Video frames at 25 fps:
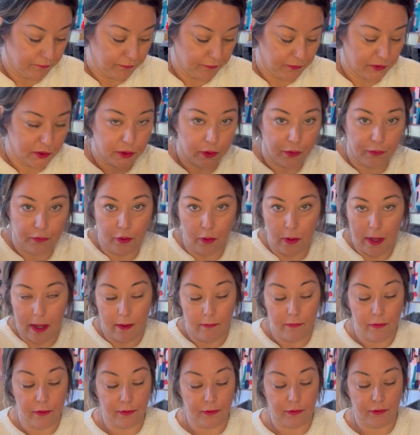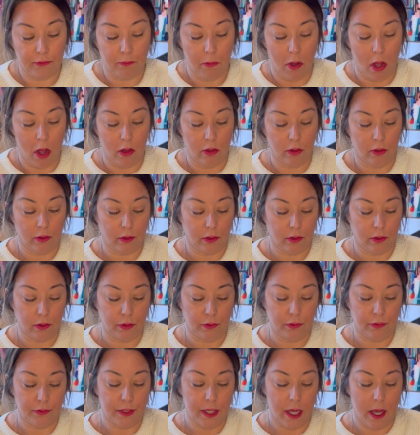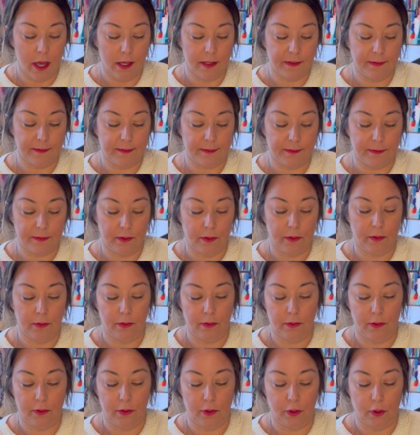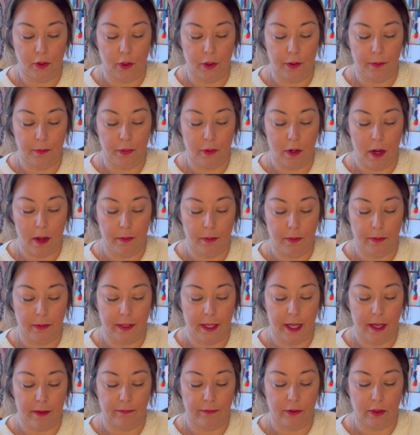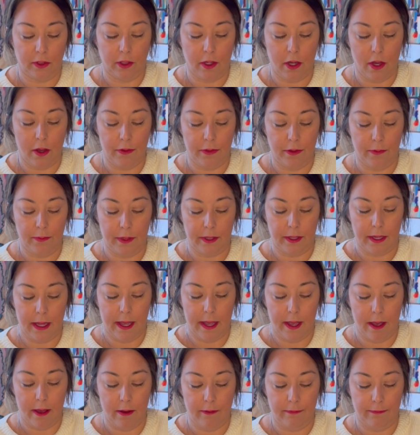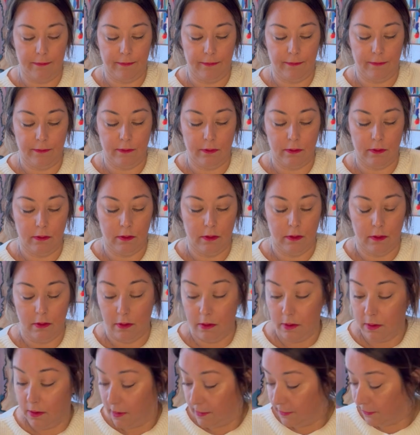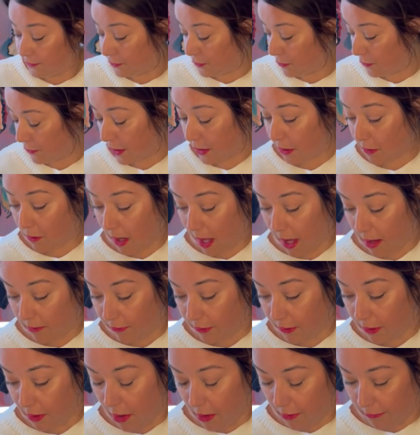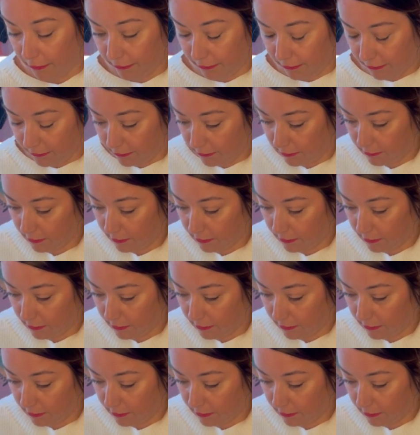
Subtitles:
So if you have the smaller glue dots, you're going to probably have to cut them in half so that you have enough.